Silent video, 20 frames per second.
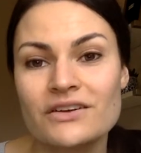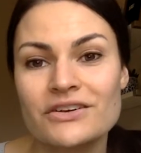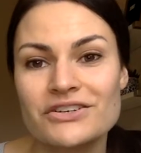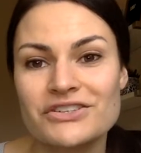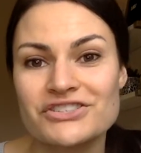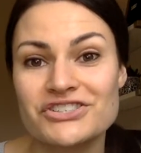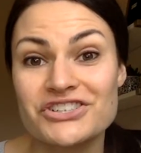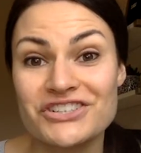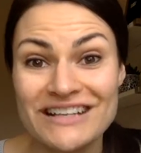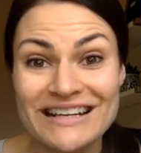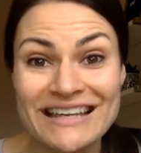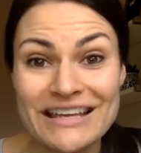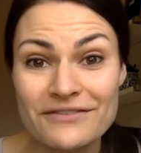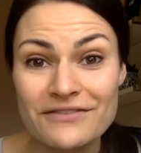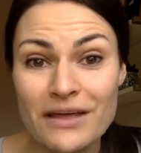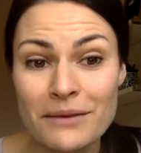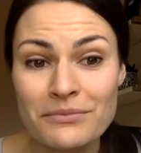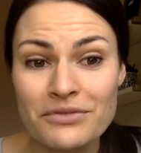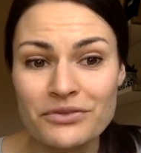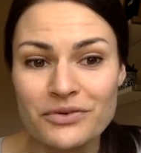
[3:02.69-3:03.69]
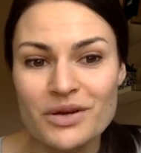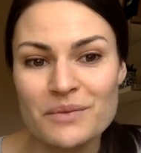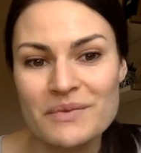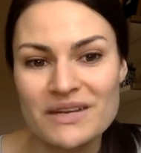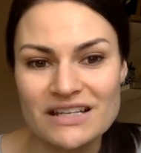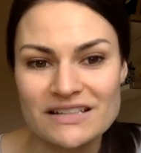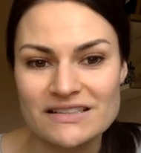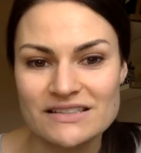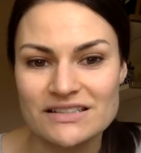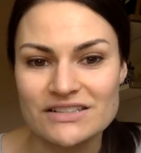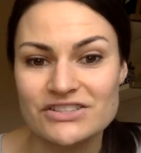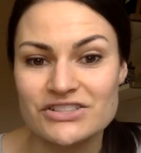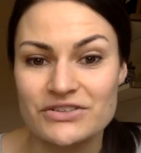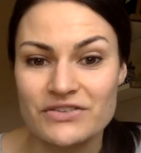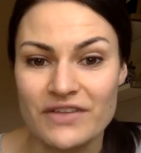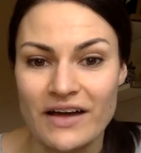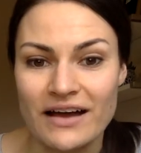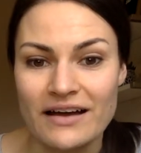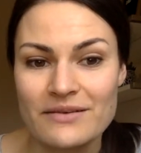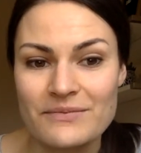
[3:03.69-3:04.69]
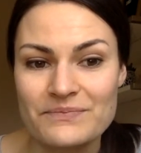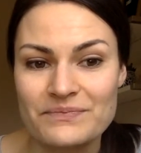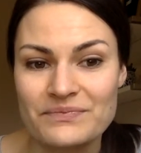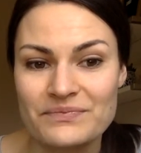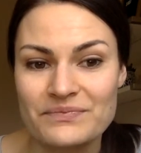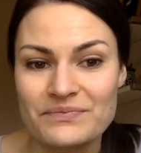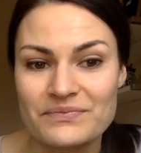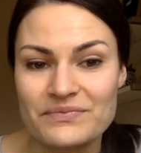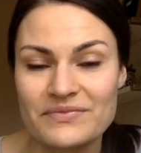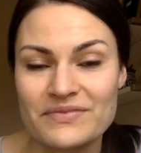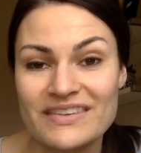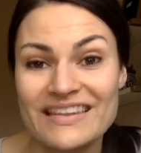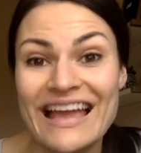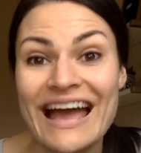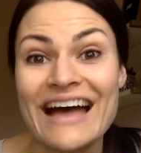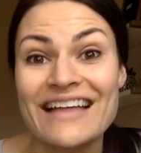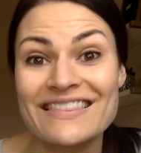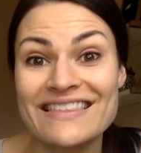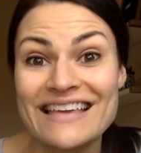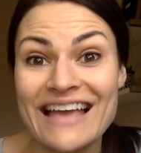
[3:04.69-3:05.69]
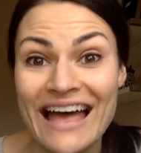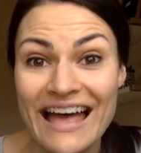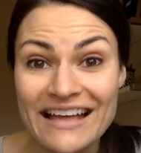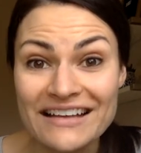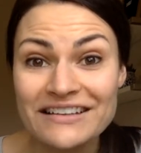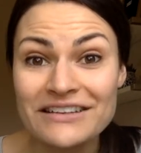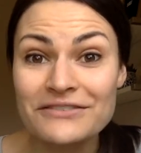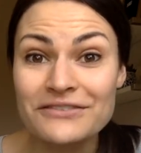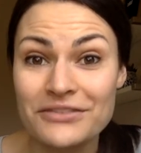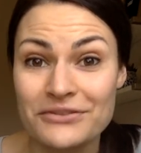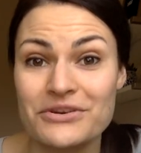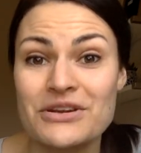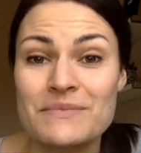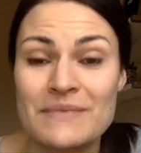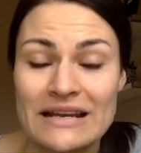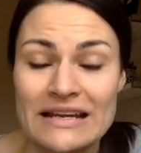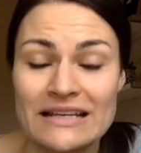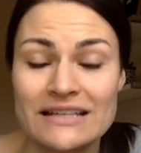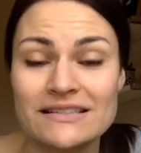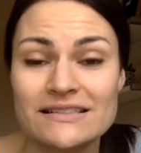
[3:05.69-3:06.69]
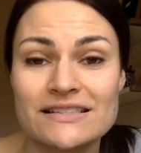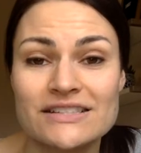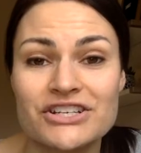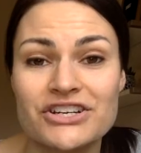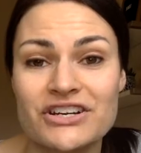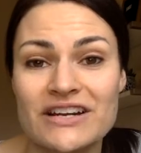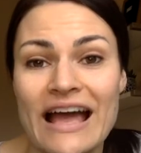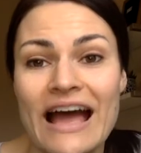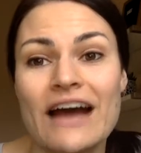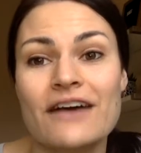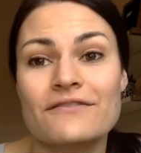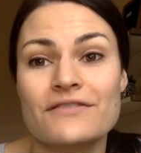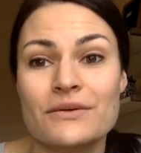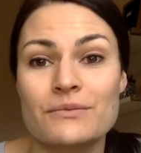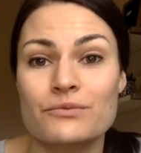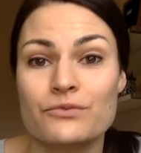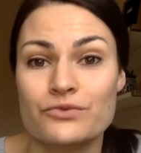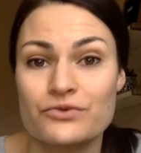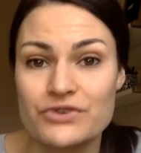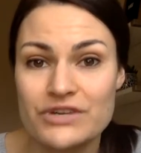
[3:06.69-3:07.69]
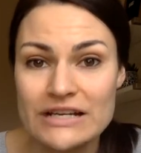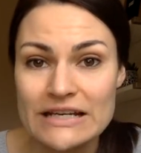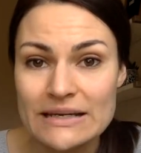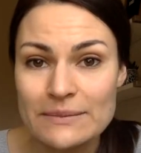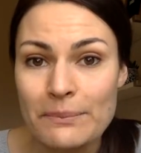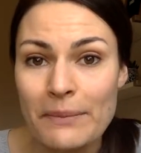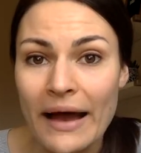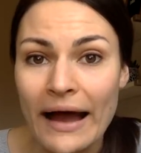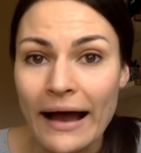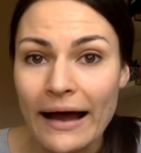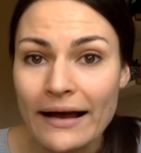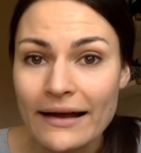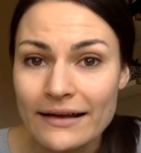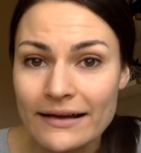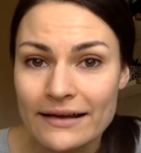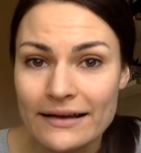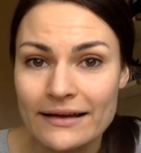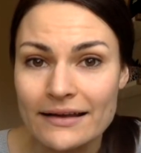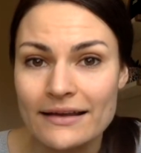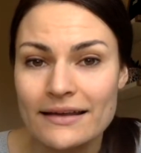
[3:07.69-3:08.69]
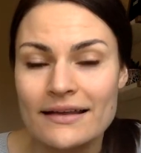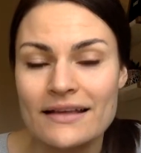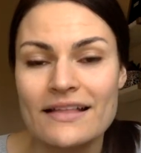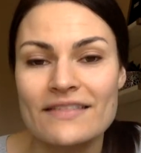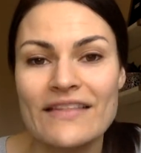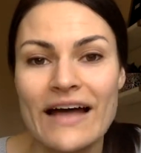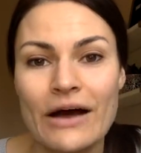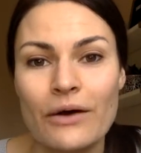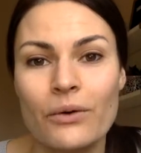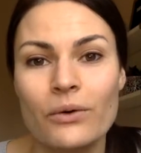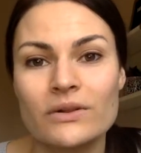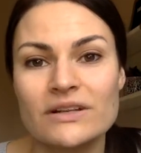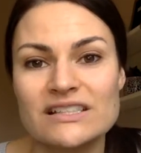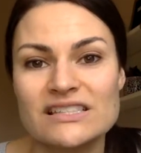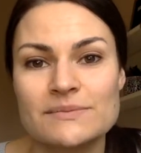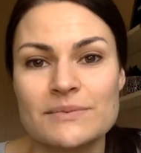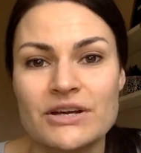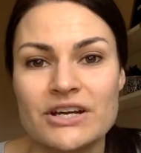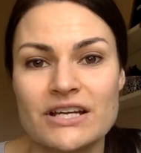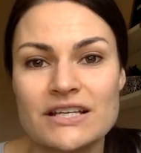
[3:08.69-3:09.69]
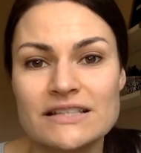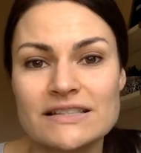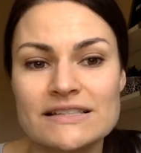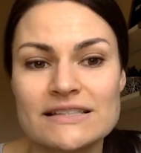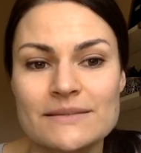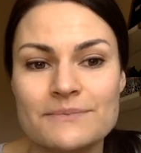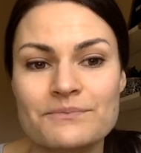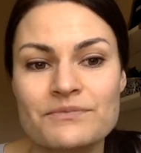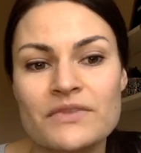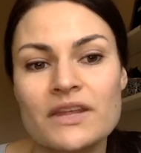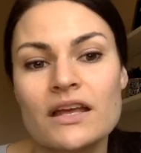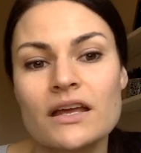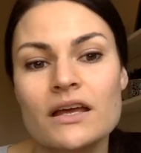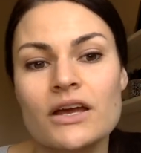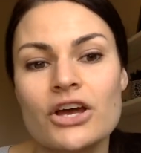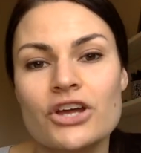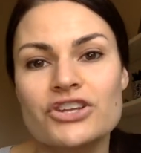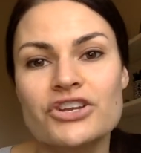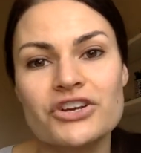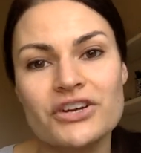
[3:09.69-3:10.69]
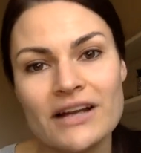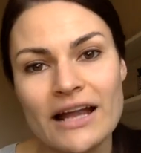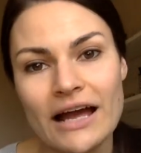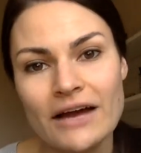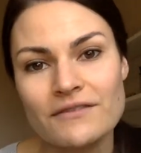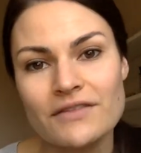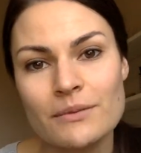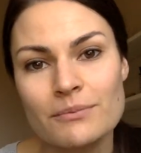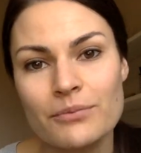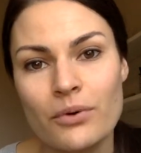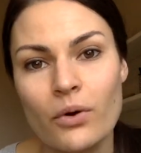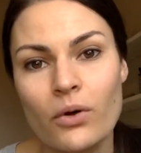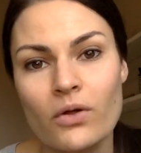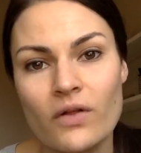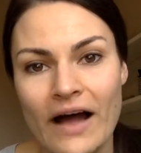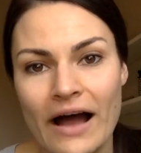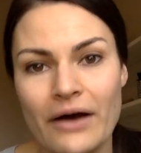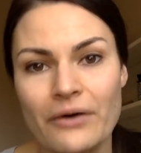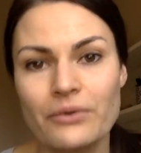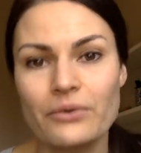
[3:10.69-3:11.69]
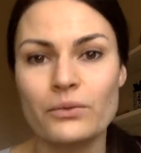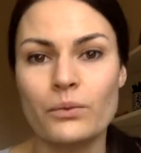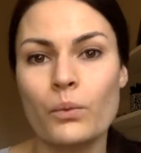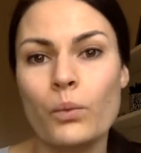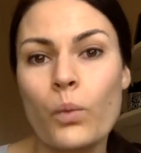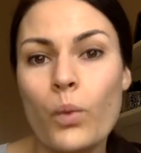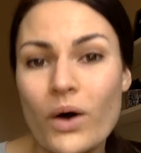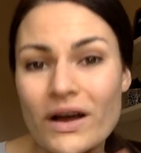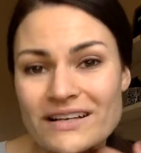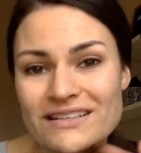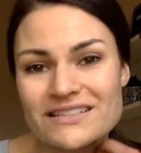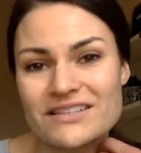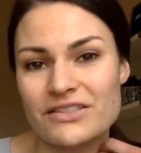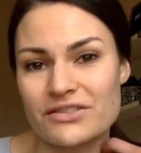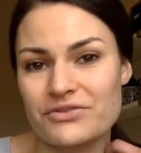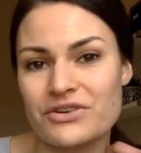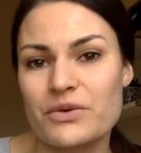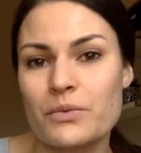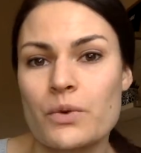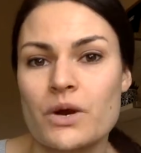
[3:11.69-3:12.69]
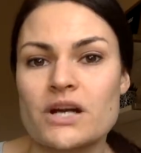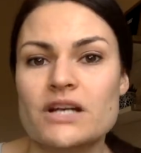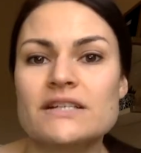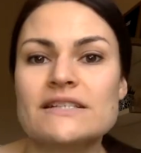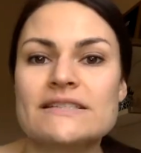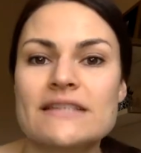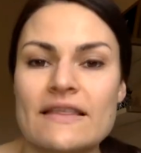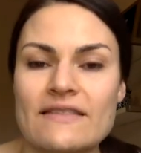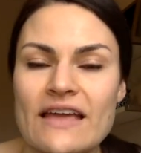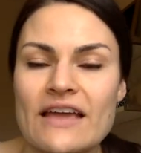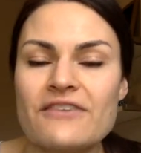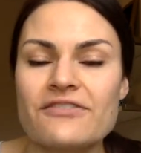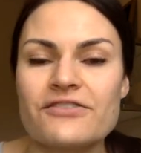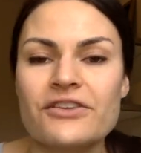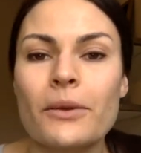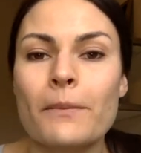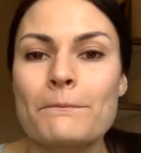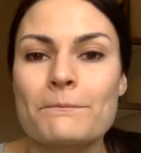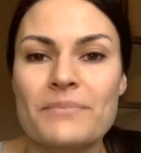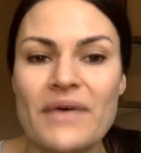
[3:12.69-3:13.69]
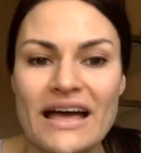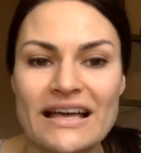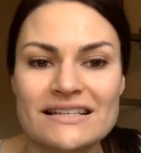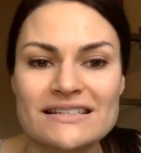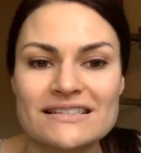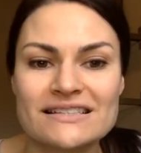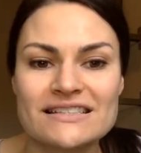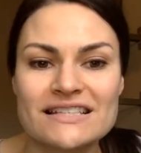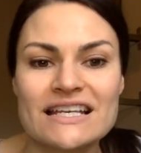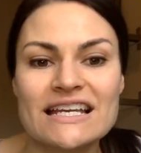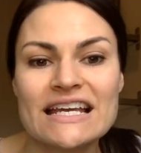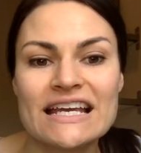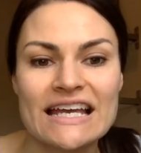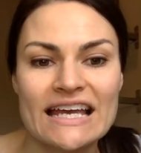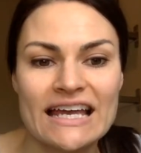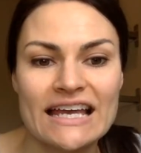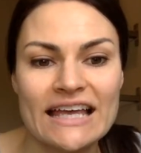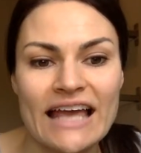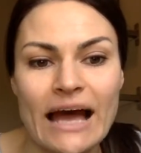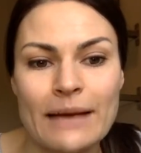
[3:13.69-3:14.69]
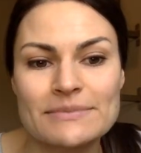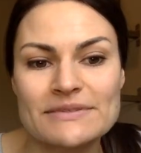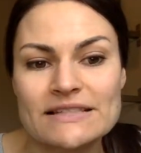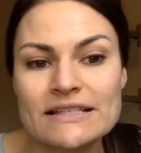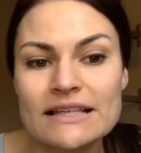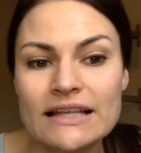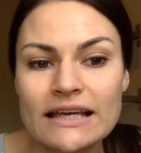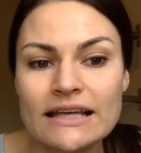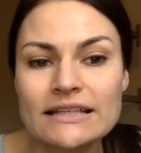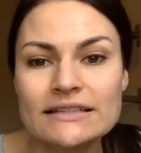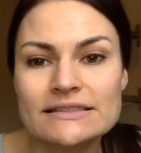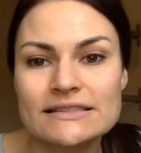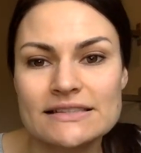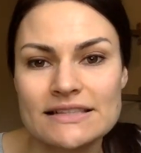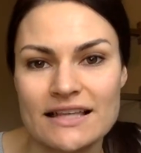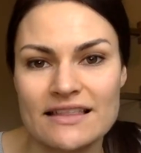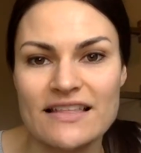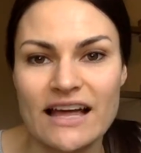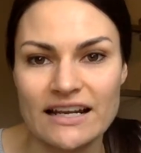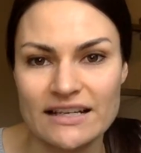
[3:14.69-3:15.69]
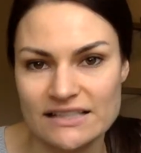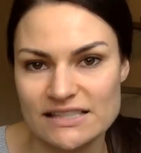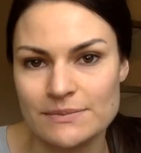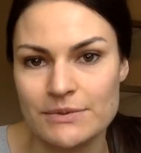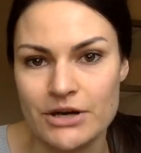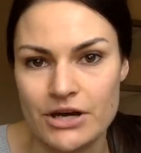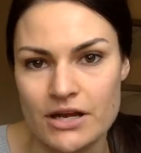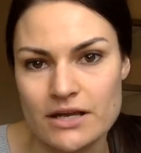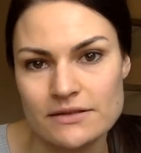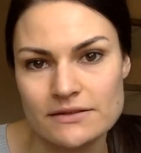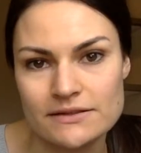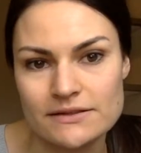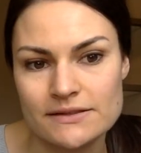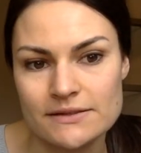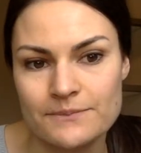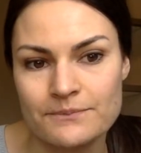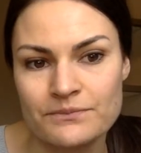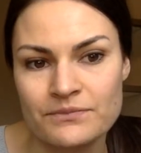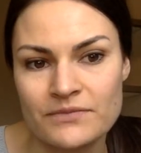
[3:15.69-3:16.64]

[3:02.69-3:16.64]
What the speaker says: So you're going to give them 3 minutes to do that. At the end of 3 minutes, you're going to have them read back that whole experience, and you're going to have them pull out 1 to 3 words that they feel best encapsulate that experience.